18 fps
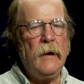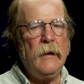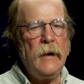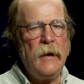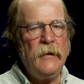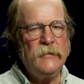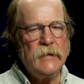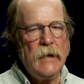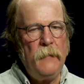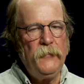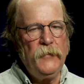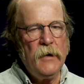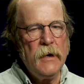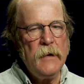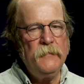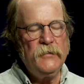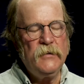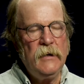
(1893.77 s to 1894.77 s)
and
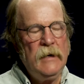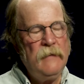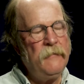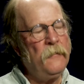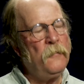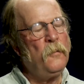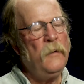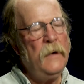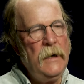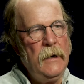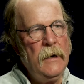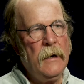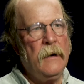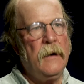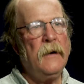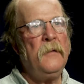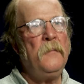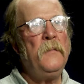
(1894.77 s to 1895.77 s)
sometimes even
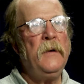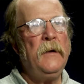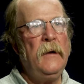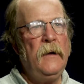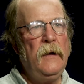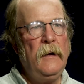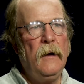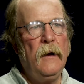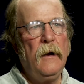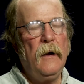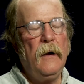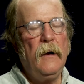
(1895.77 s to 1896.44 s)
reading can be